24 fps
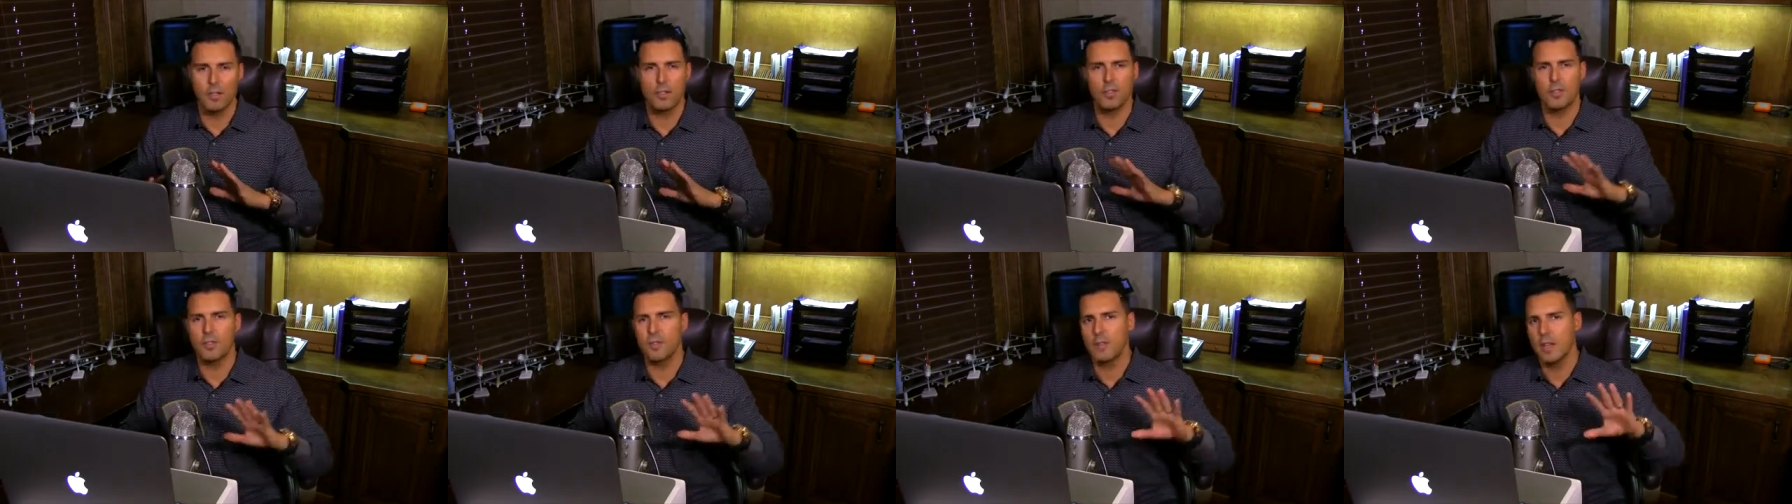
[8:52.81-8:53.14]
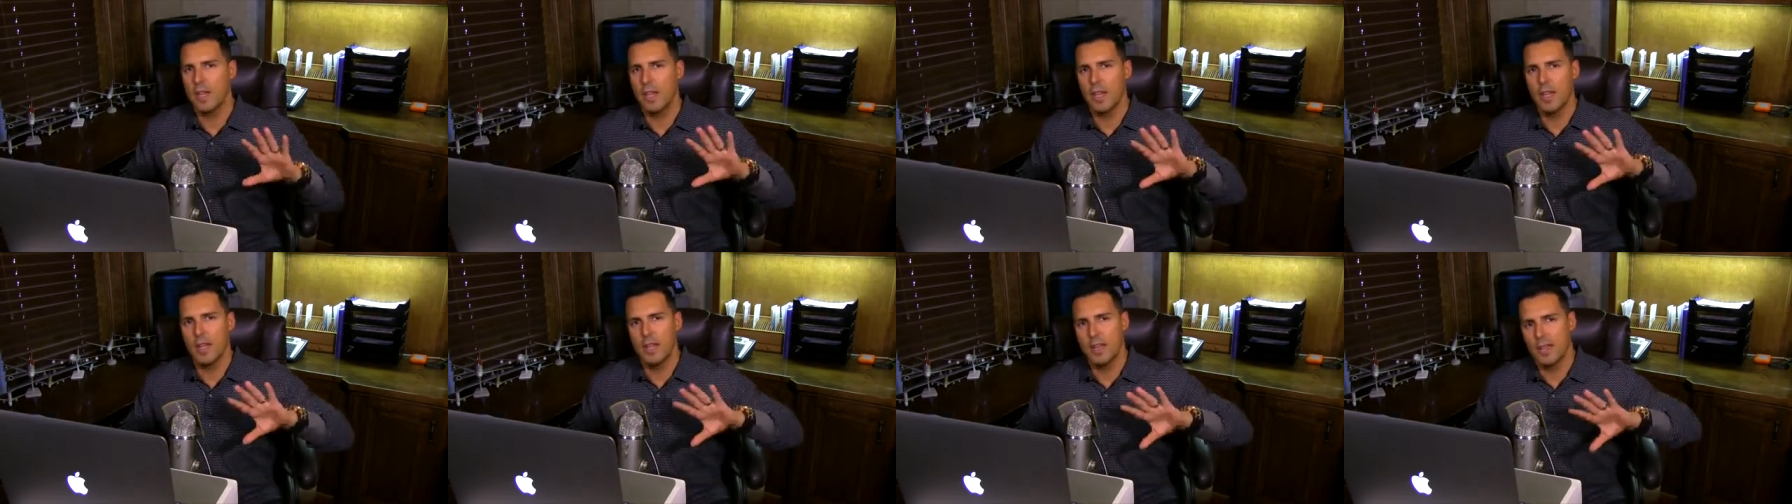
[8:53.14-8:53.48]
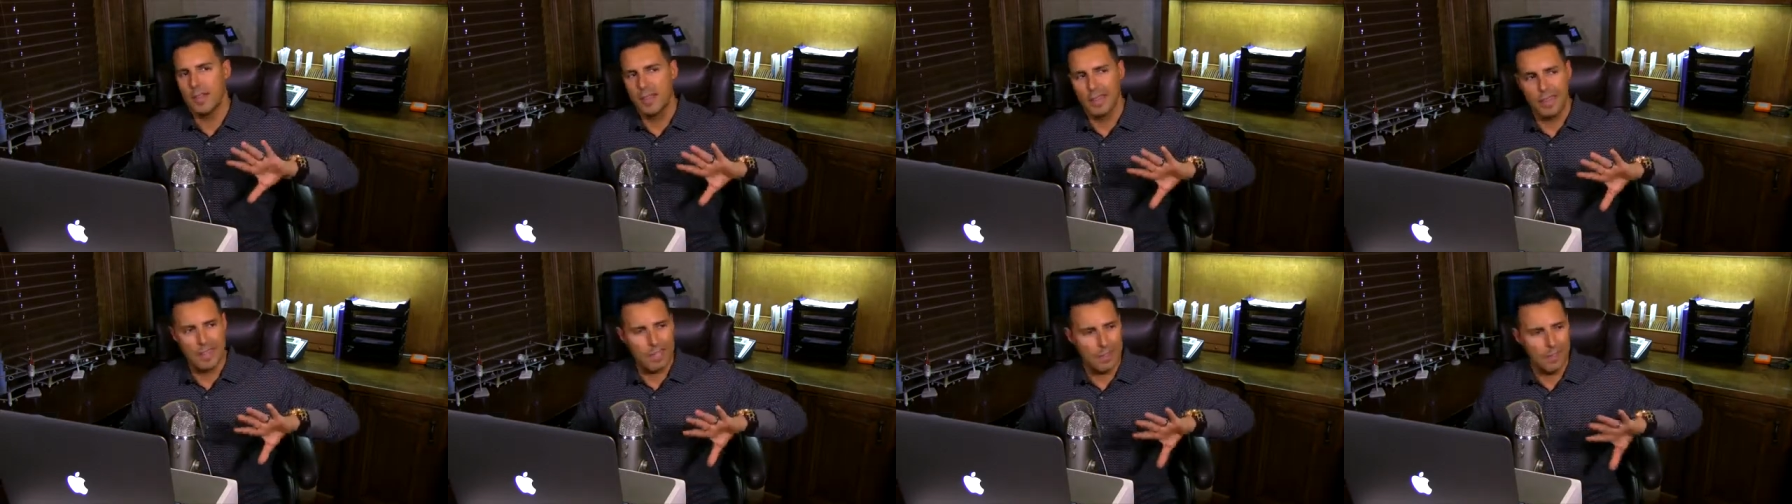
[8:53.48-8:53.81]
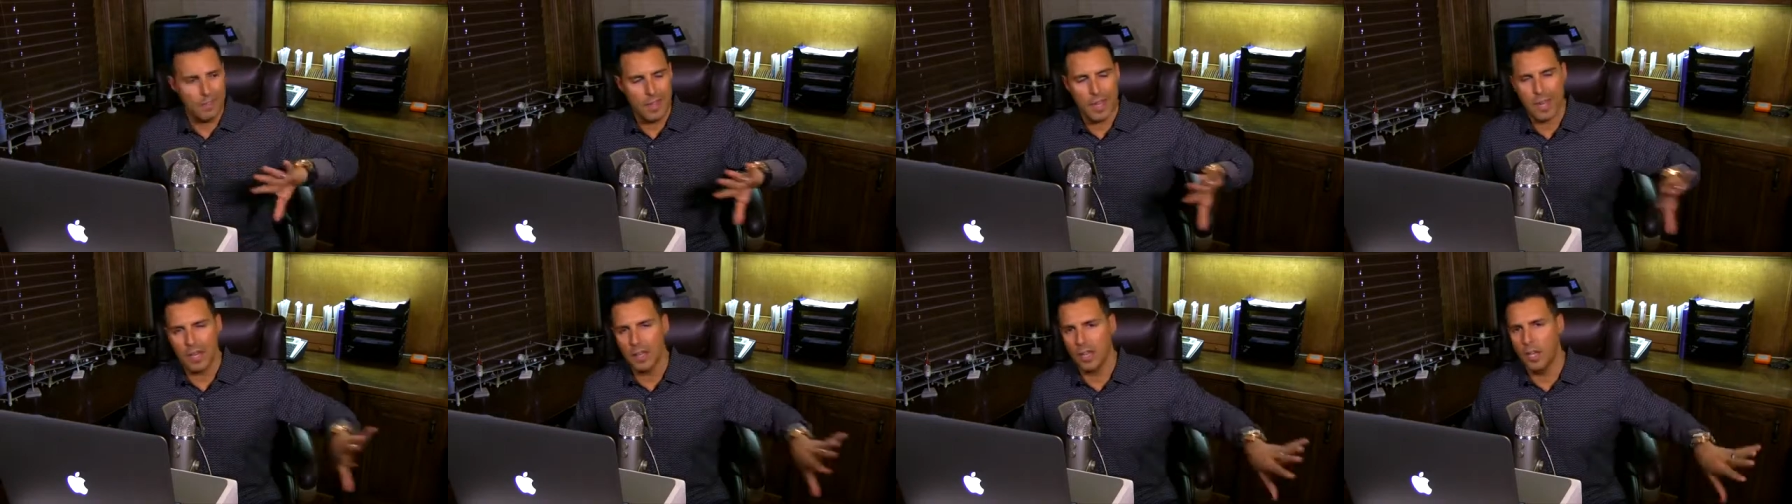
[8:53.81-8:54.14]
Just leave
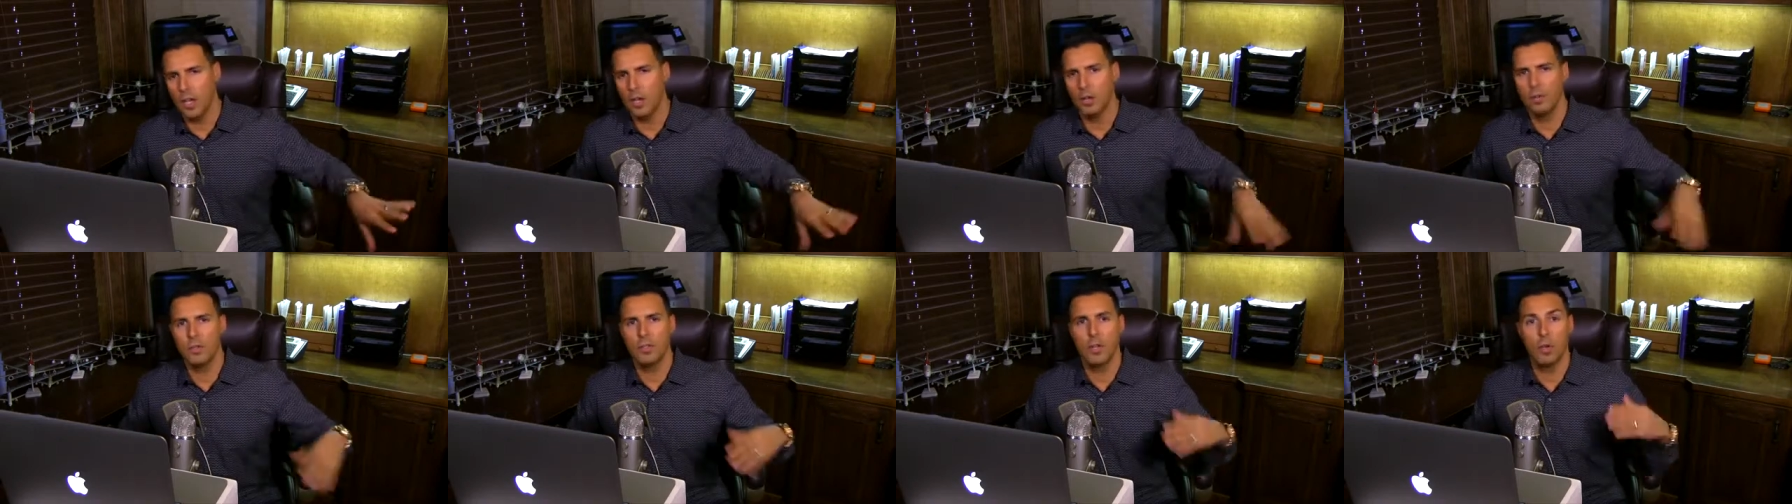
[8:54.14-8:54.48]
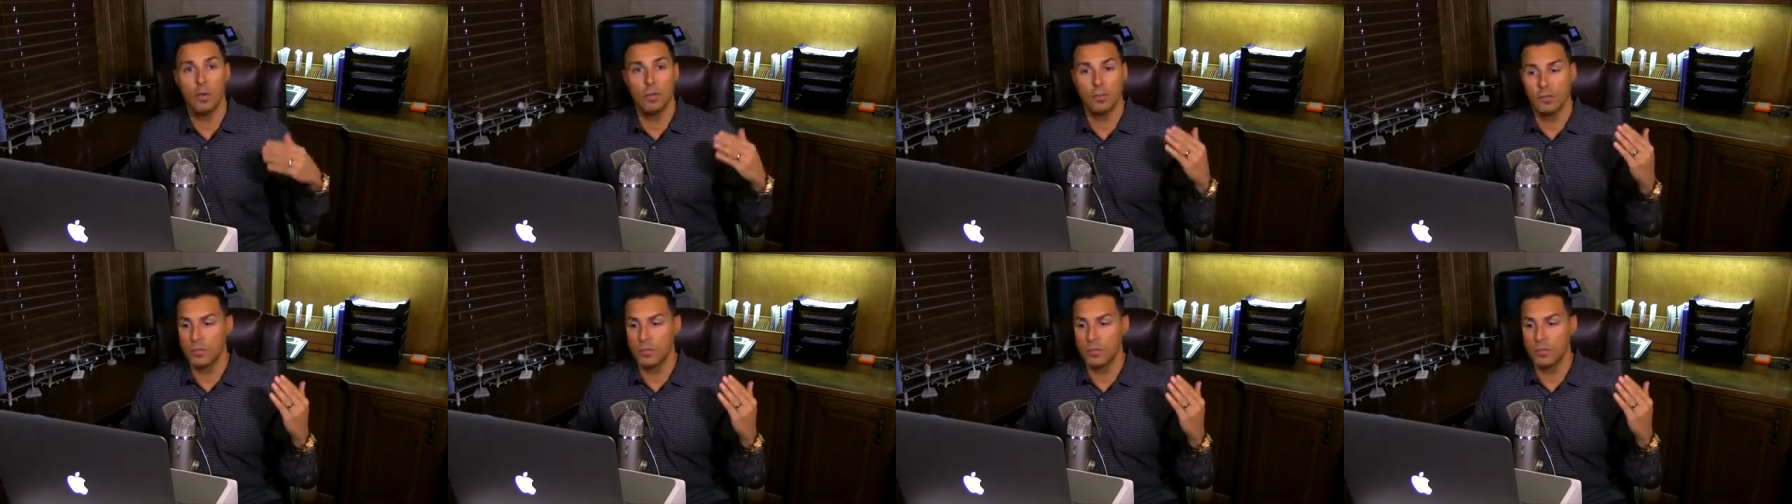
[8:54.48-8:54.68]
that alone.